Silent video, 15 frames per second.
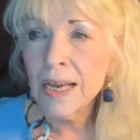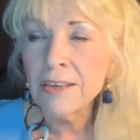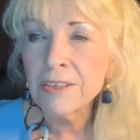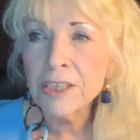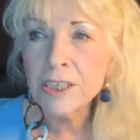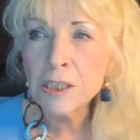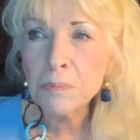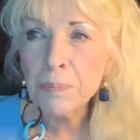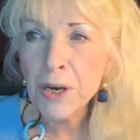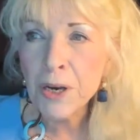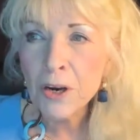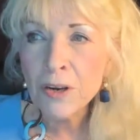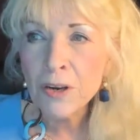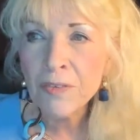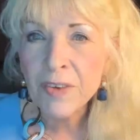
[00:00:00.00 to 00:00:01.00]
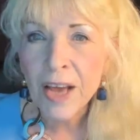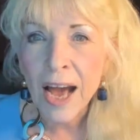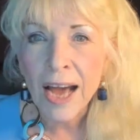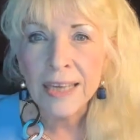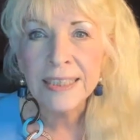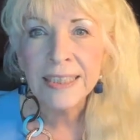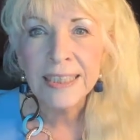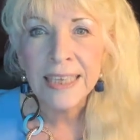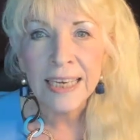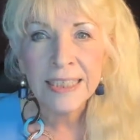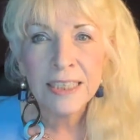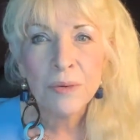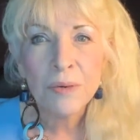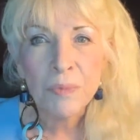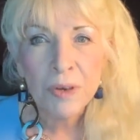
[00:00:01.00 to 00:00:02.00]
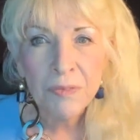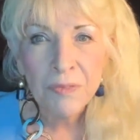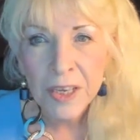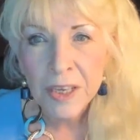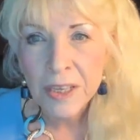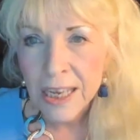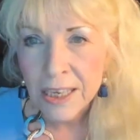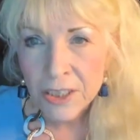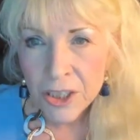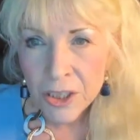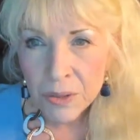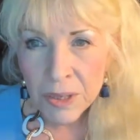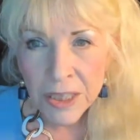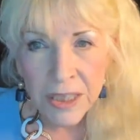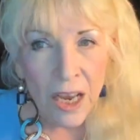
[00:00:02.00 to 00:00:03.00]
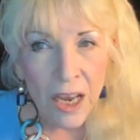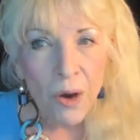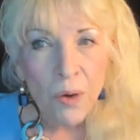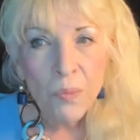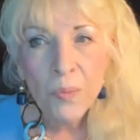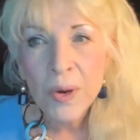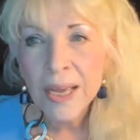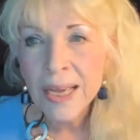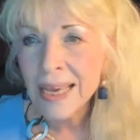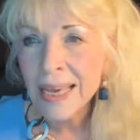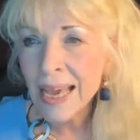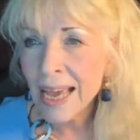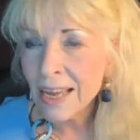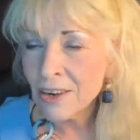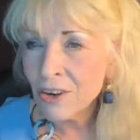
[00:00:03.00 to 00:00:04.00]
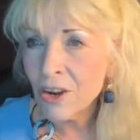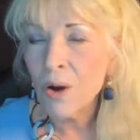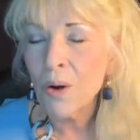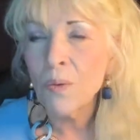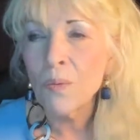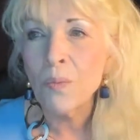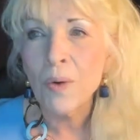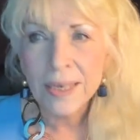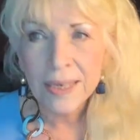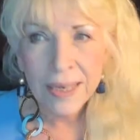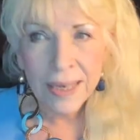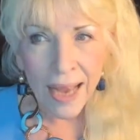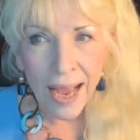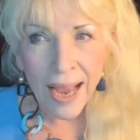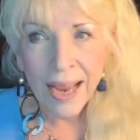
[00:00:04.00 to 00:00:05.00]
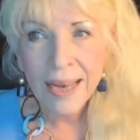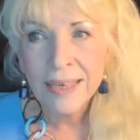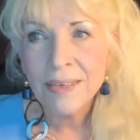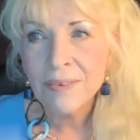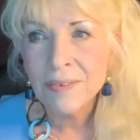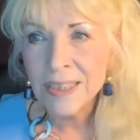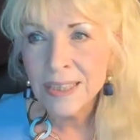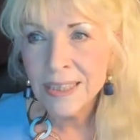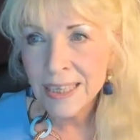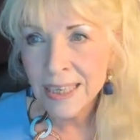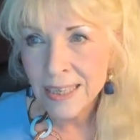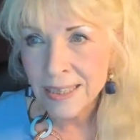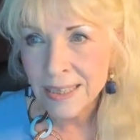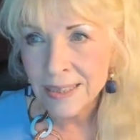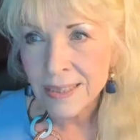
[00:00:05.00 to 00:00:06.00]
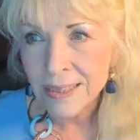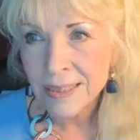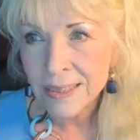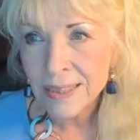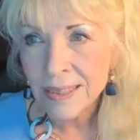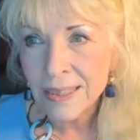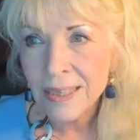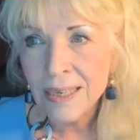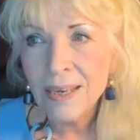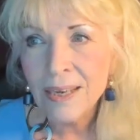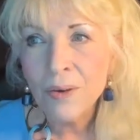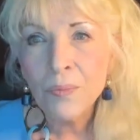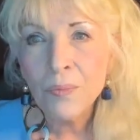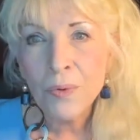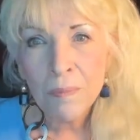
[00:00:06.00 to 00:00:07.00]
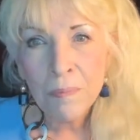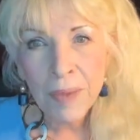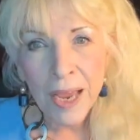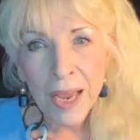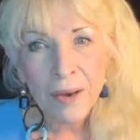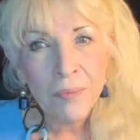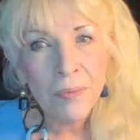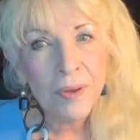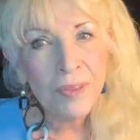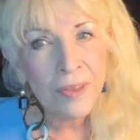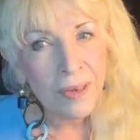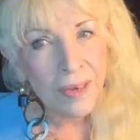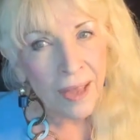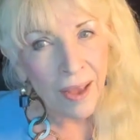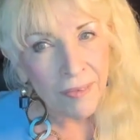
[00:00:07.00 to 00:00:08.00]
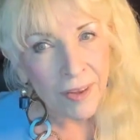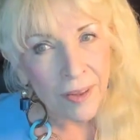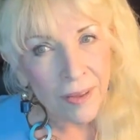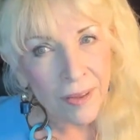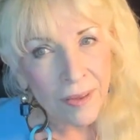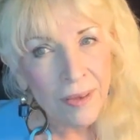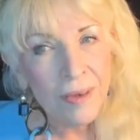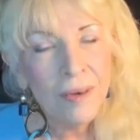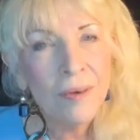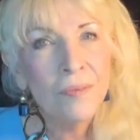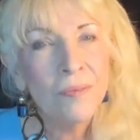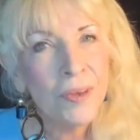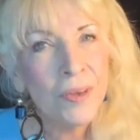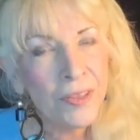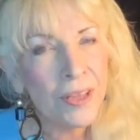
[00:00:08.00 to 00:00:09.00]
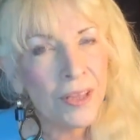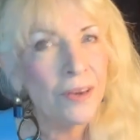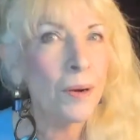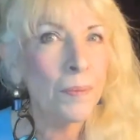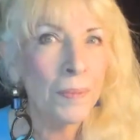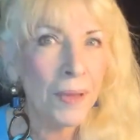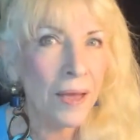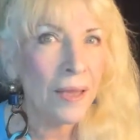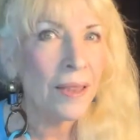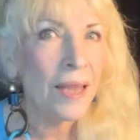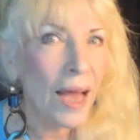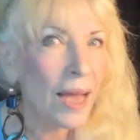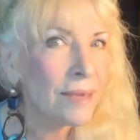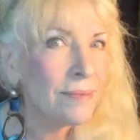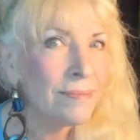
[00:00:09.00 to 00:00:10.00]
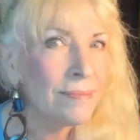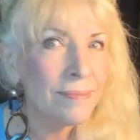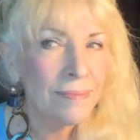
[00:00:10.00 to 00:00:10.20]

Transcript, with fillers: If the Spirit of God doesn't reveal that to us, we can't know what kind of deals were made with the devil within our bloodline.